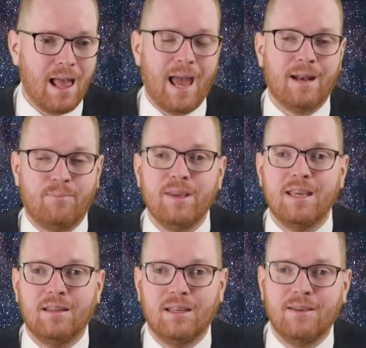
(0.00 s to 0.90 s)
and
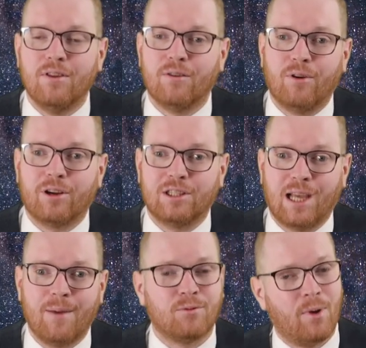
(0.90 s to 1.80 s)
B, even the rocket
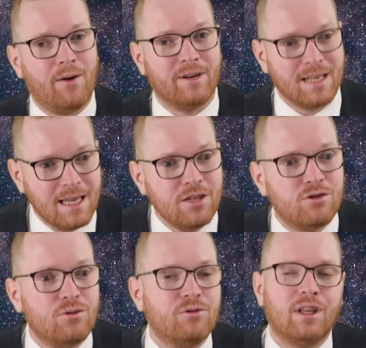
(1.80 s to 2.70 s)
types where it
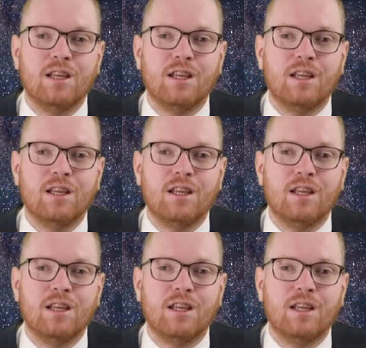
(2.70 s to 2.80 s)
is used,